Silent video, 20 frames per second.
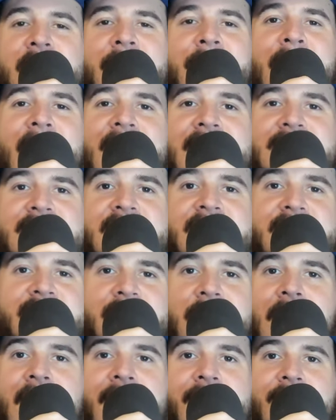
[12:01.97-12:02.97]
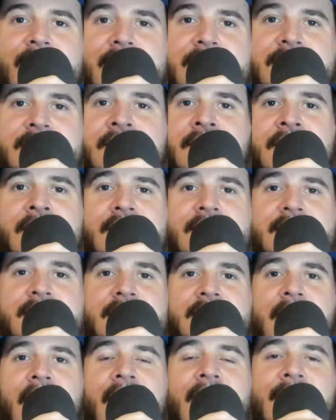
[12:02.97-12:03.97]
Penske drivers,
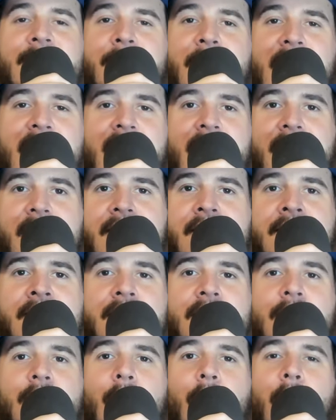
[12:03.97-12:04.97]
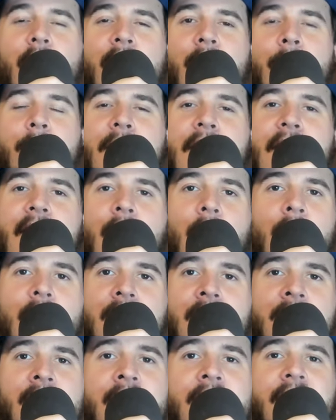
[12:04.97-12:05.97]
Scotty Mack, Will
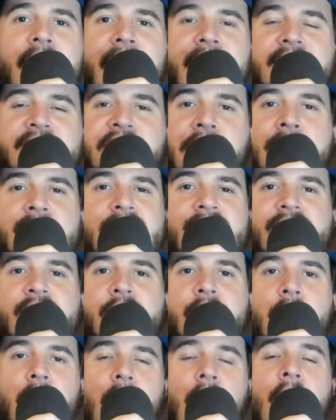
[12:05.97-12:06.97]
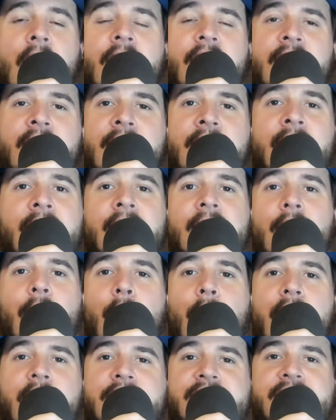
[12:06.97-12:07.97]
Power, and Joseph Newcarden,
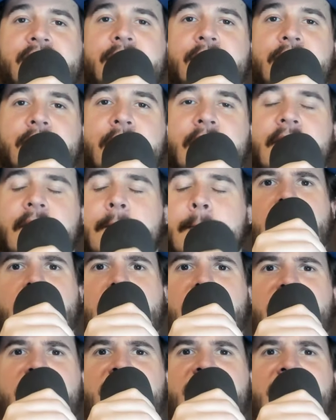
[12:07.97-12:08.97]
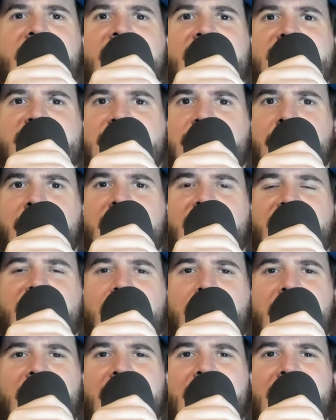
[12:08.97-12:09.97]
1, 2, 3. Then the next three, I think
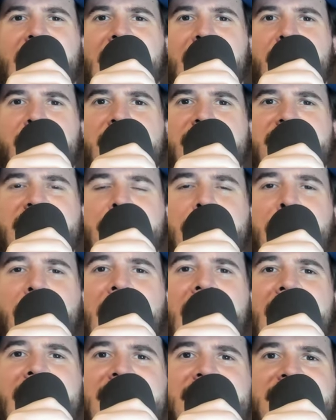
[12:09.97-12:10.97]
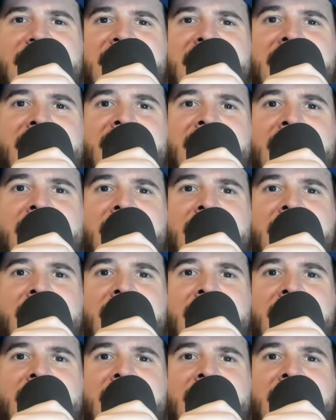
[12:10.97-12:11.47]
we had a couple of surprises.